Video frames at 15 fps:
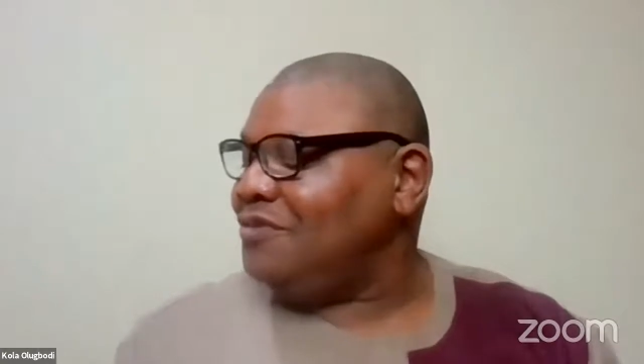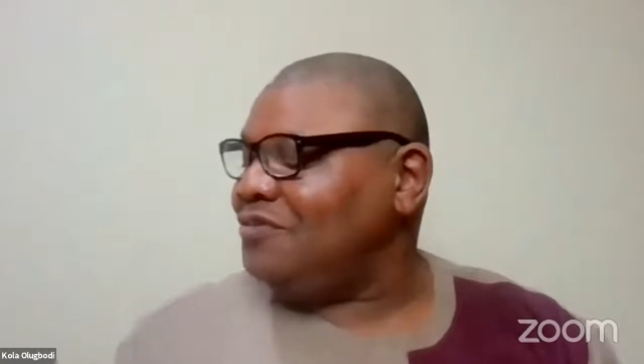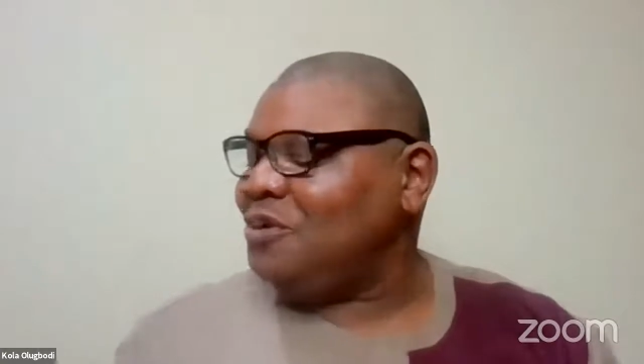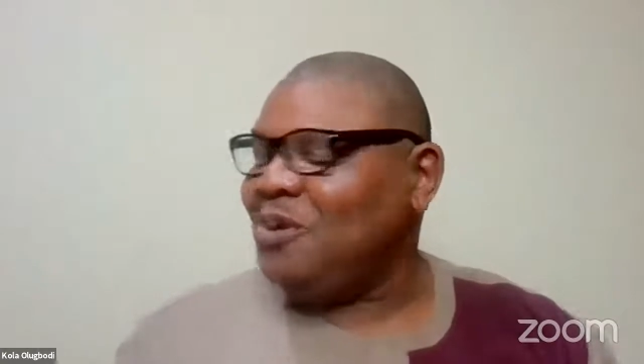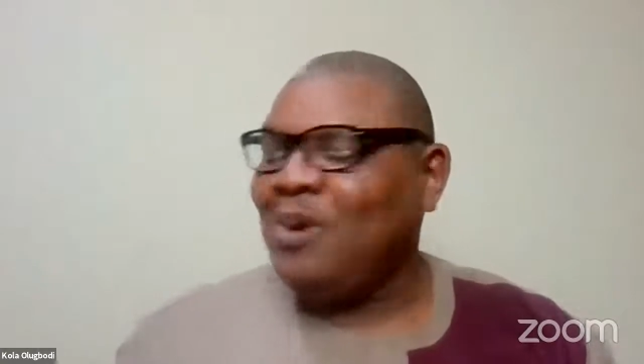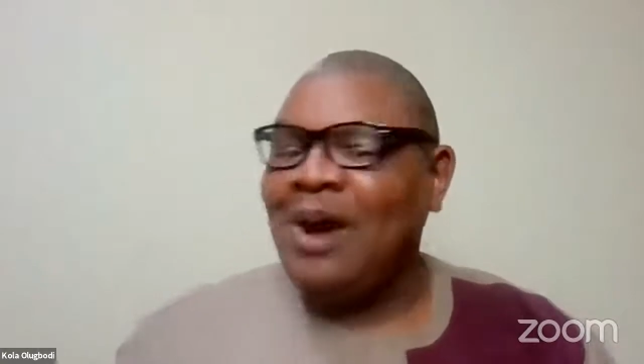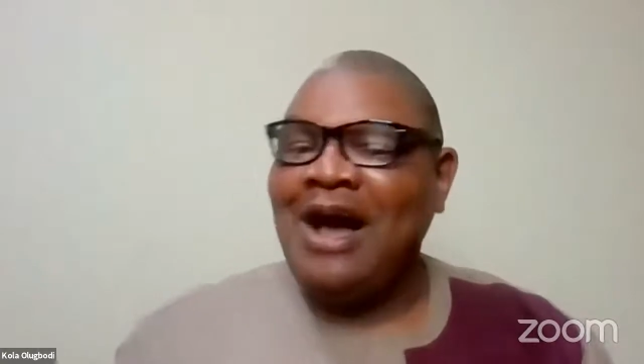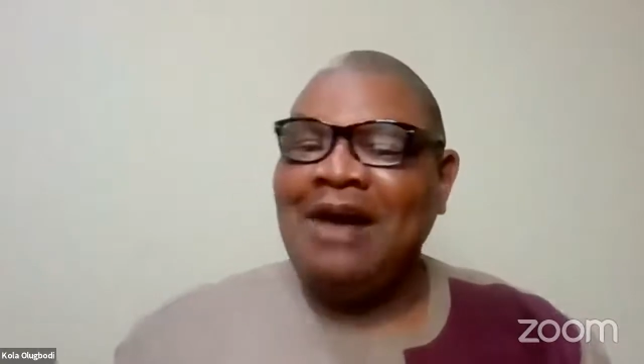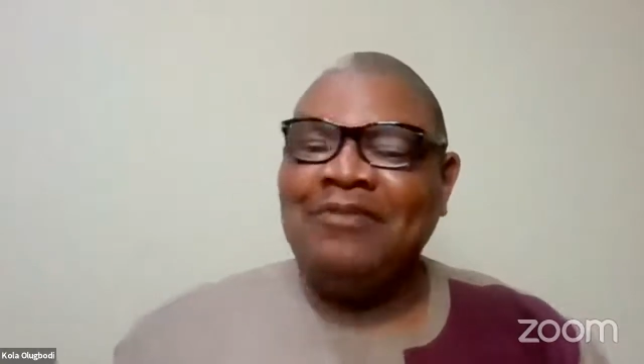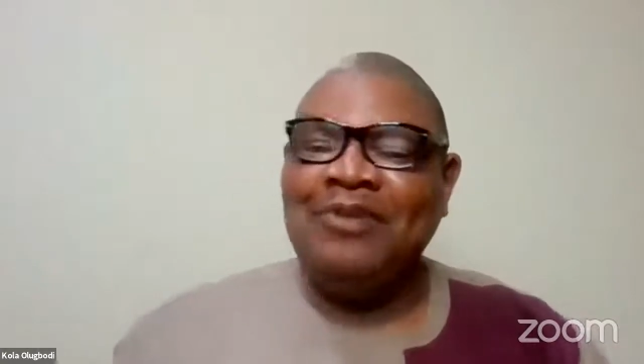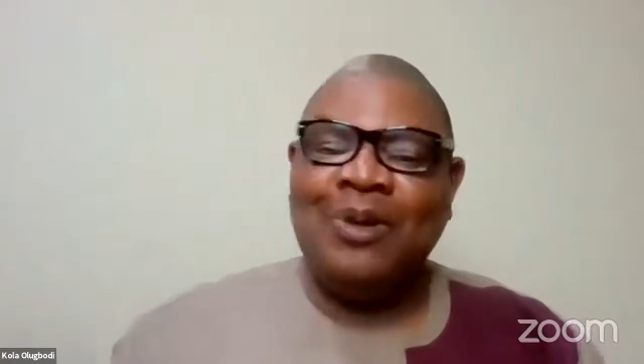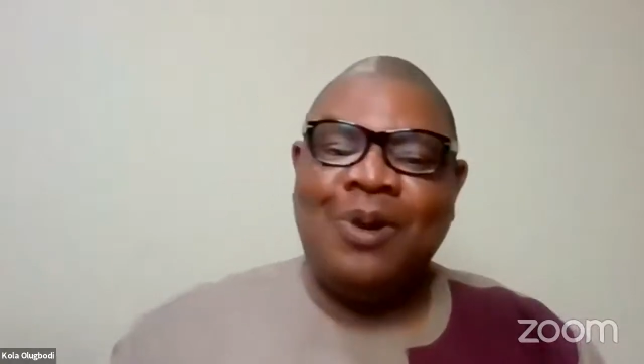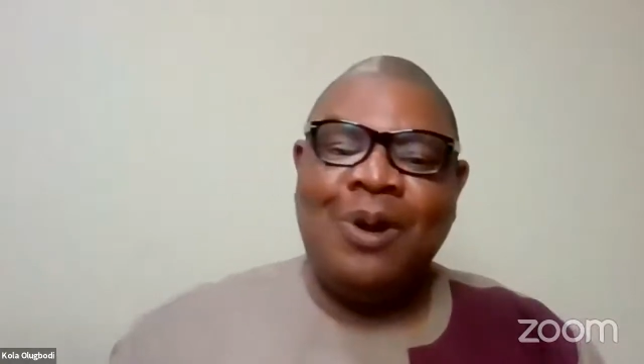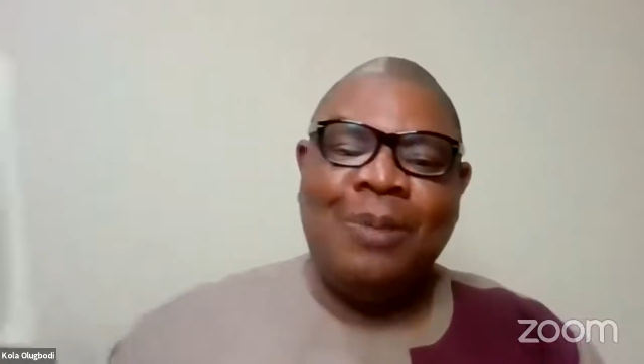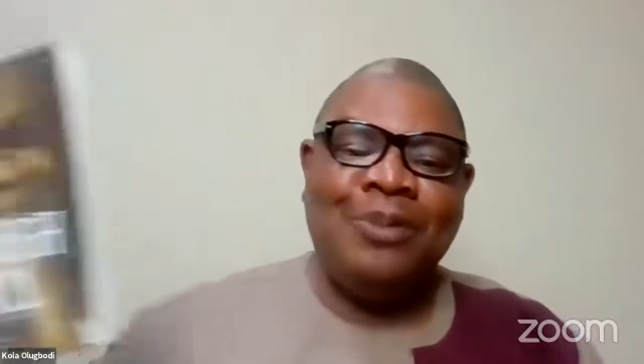if you don't have
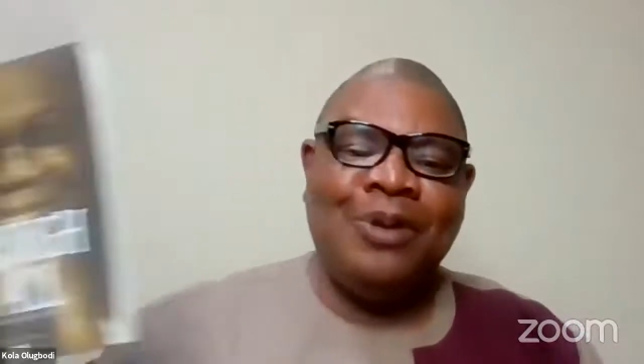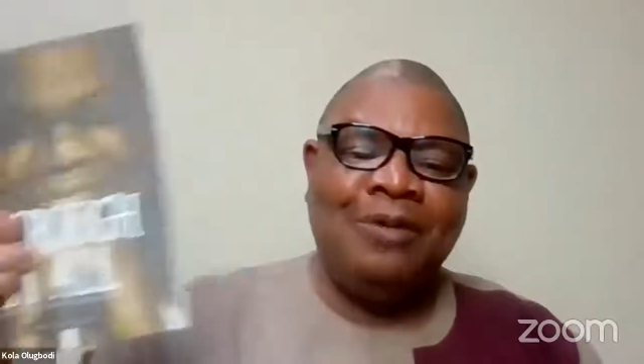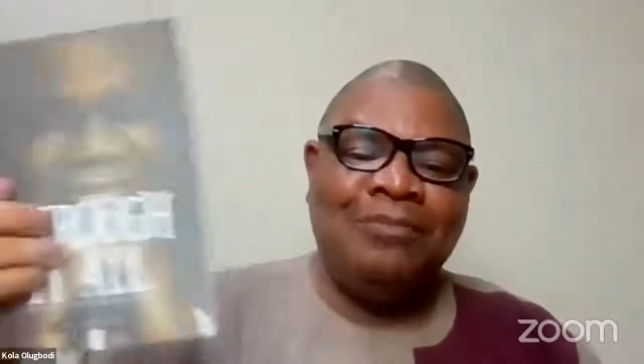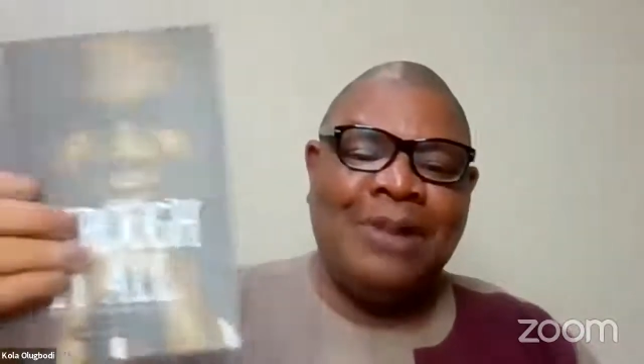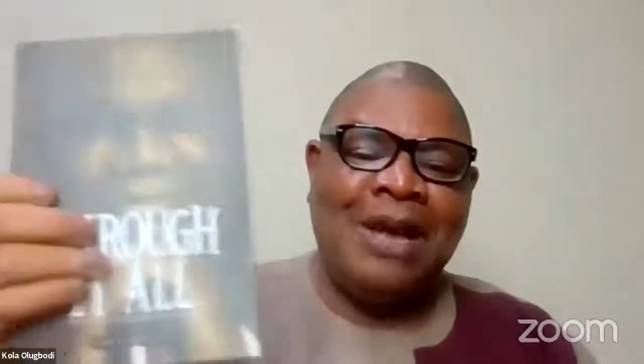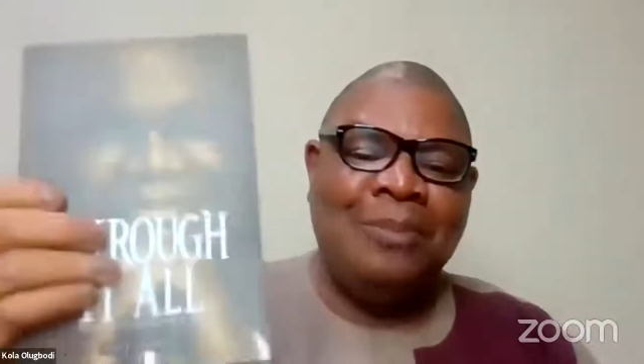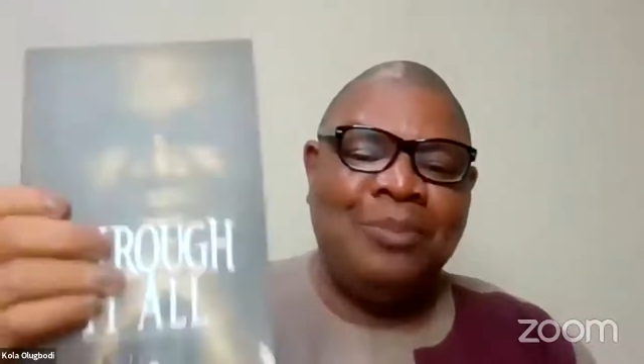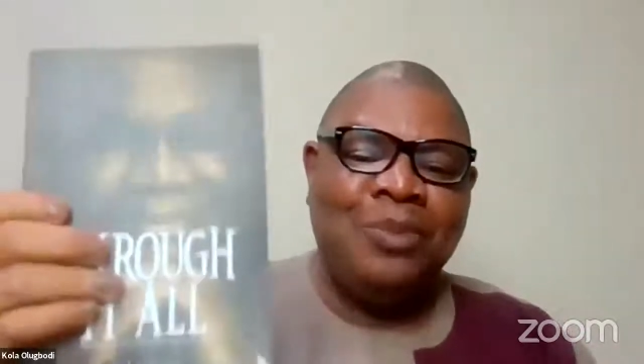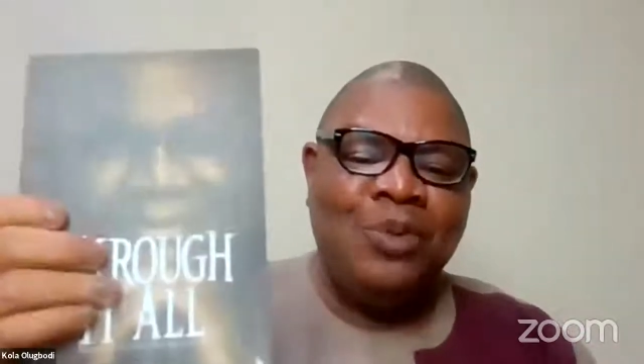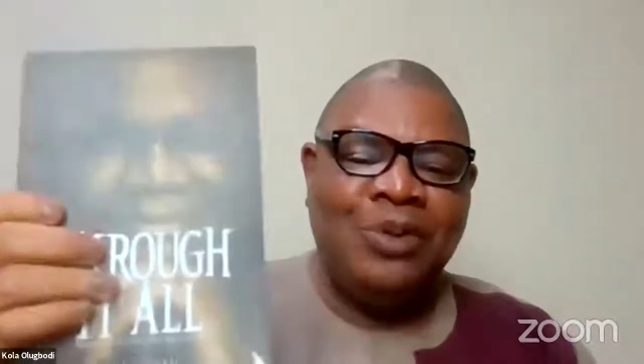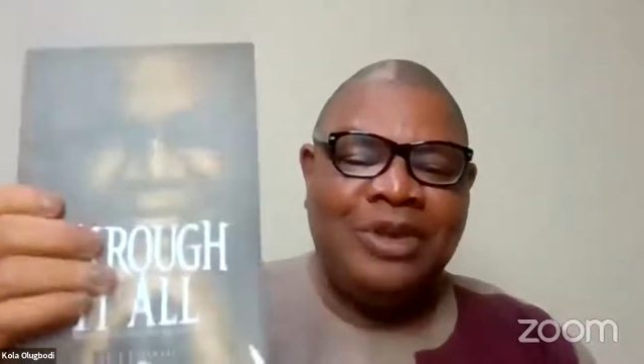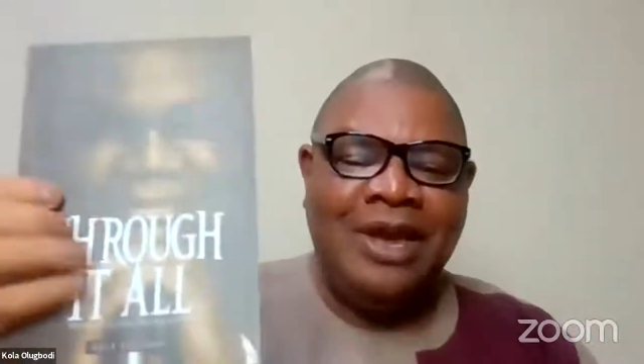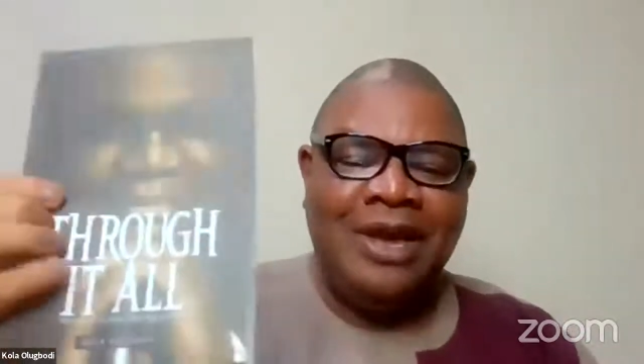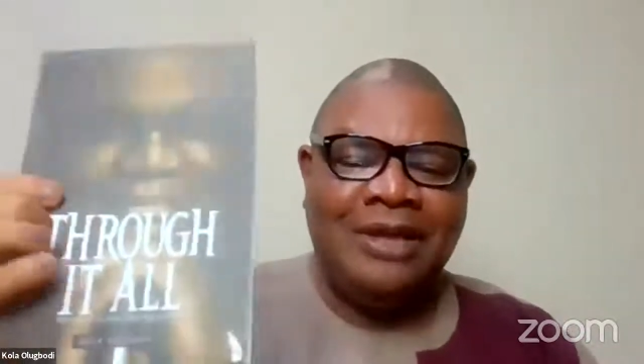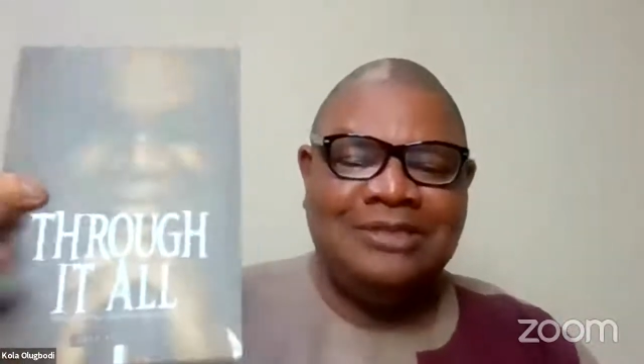a copy of my
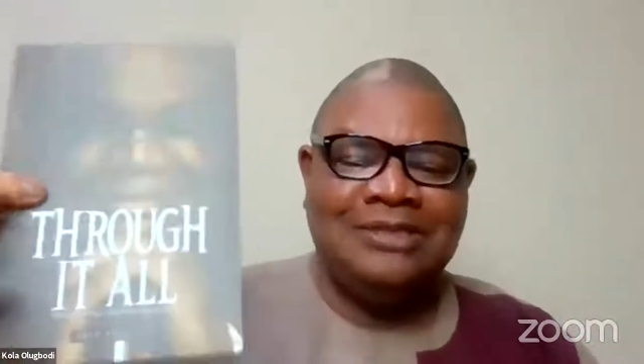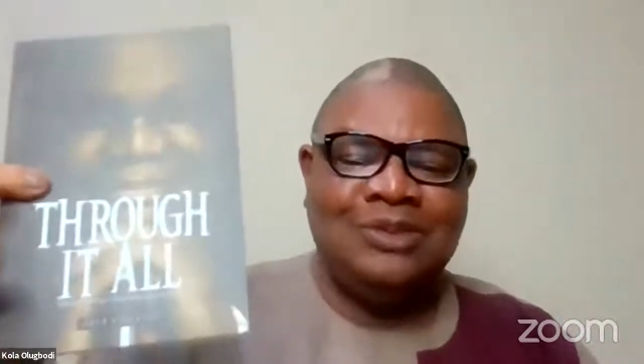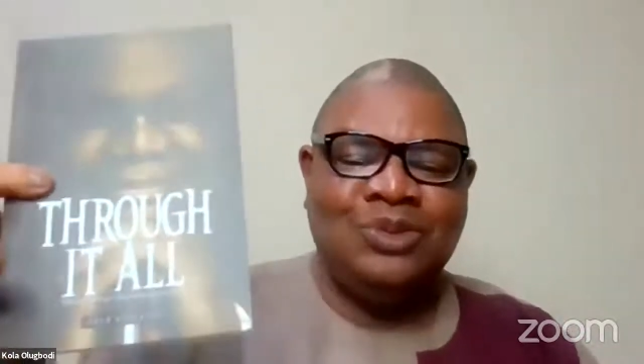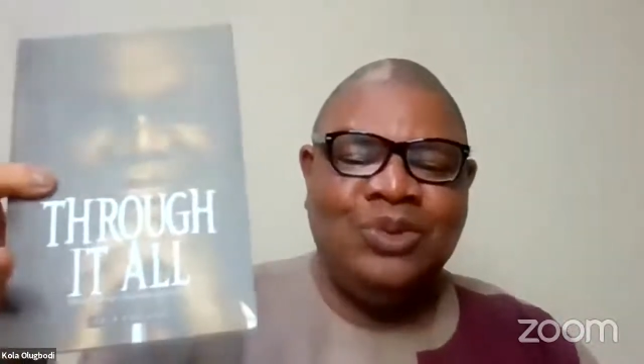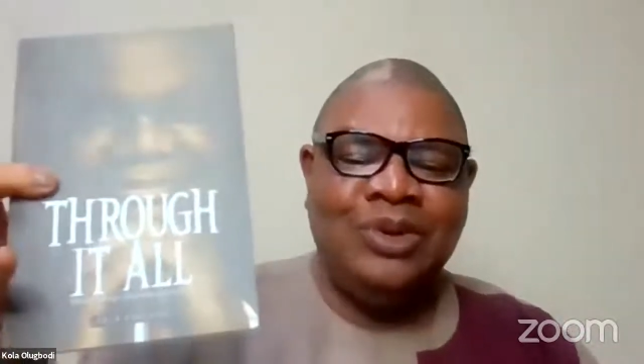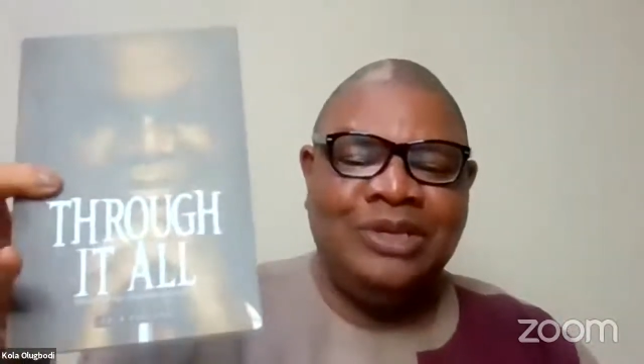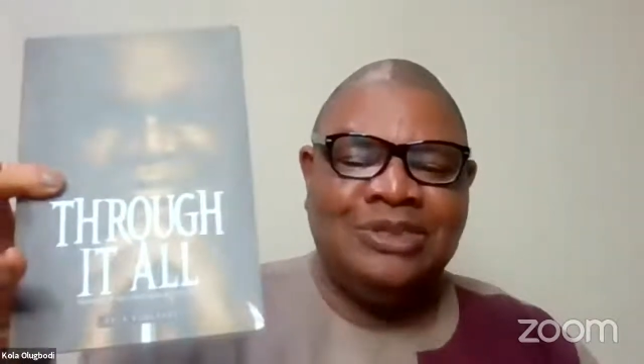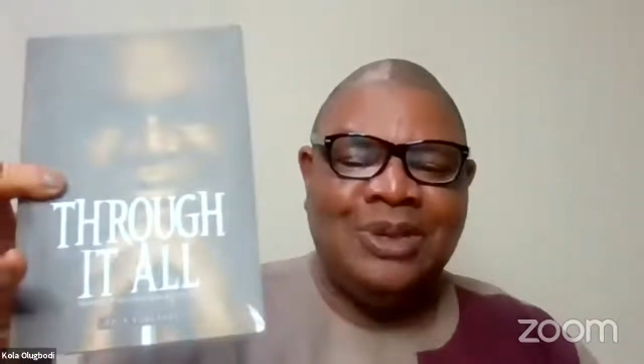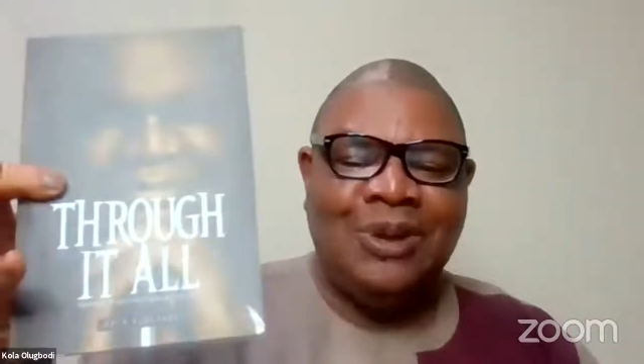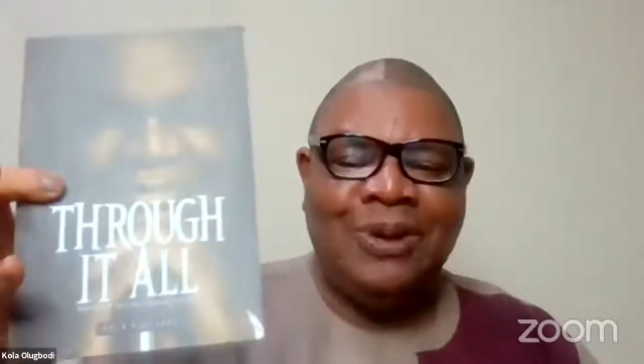book yet, Through It